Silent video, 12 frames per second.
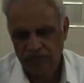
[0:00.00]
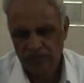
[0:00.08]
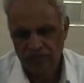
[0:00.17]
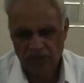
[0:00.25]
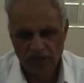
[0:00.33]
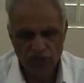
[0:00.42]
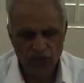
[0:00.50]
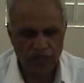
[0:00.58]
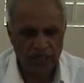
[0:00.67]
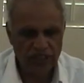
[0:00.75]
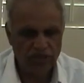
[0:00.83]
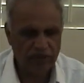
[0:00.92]
The
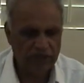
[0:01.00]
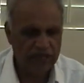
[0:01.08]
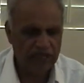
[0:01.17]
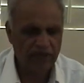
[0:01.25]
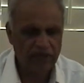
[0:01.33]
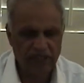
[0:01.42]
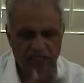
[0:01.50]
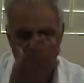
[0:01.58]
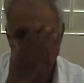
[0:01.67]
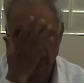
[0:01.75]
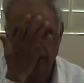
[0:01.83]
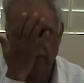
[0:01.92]
neurons within the physical
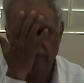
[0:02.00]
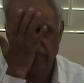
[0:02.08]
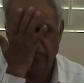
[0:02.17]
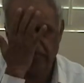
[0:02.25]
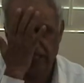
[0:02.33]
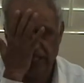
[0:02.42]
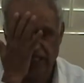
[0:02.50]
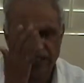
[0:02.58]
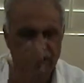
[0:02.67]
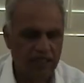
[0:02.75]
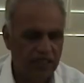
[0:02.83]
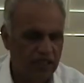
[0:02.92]
body, which is the
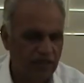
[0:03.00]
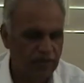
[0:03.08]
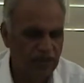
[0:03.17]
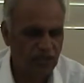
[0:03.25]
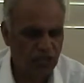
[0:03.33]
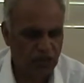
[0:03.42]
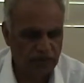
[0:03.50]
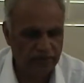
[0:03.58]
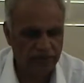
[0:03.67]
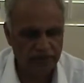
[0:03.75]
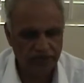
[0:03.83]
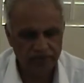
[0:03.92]
energy of the nervous
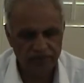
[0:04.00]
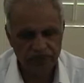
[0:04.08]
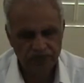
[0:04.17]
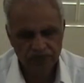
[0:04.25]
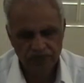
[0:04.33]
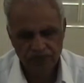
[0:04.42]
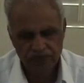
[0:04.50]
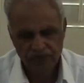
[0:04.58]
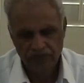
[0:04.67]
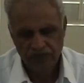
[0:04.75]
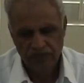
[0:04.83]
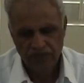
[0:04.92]
system,
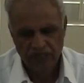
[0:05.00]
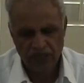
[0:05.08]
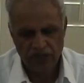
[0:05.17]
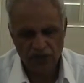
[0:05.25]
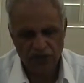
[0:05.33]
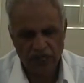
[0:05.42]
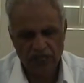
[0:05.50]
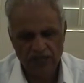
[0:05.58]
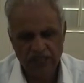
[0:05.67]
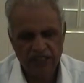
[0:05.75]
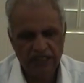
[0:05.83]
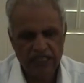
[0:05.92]
the
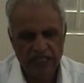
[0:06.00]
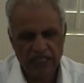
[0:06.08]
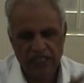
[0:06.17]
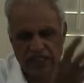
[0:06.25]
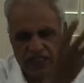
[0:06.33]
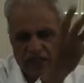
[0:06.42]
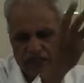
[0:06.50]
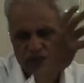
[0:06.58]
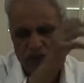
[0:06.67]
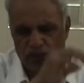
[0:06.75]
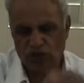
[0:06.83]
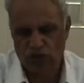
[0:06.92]
neurons is the energy of the
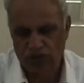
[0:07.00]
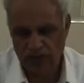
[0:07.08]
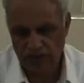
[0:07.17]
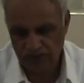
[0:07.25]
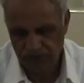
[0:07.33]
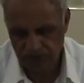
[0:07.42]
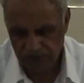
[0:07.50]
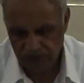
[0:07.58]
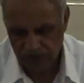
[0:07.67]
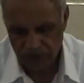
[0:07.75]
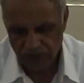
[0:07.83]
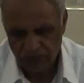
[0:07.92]
ozone,
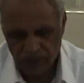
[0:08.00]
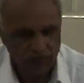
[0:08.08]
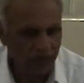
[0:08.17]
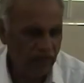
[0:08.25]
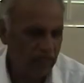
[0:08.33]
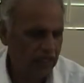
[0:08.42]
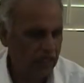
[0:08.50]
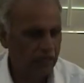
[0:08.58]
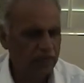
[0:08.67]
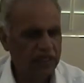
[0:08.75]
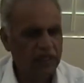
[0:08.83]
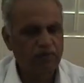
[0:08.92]
is
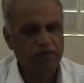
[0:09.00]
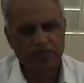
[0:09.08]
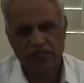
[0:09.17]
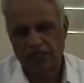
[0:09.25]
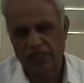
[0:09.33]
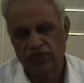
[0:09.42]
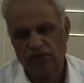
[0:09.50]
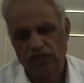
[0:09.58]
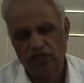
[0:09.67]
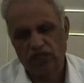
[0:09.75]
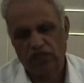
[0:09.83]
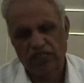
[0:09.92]
represented by the letter what
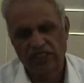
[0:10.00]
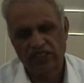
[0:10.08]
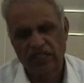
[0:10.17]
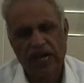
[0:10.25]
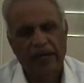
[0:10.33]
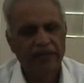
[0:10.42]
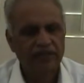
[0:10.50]
is called as Na.